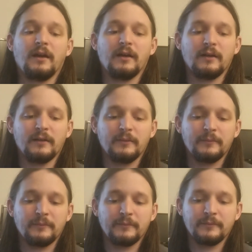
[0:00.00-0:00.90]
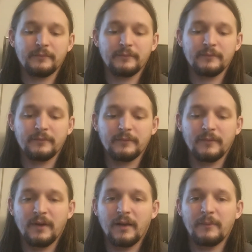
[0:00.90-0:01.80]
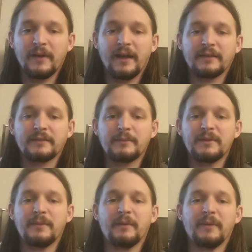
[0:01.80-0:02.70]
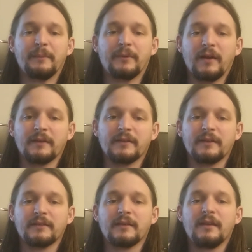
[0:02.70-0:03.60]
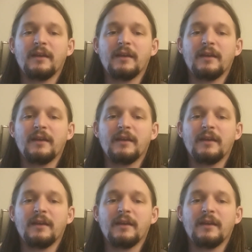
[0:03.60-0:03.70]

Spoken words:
I'm asked a bit about my process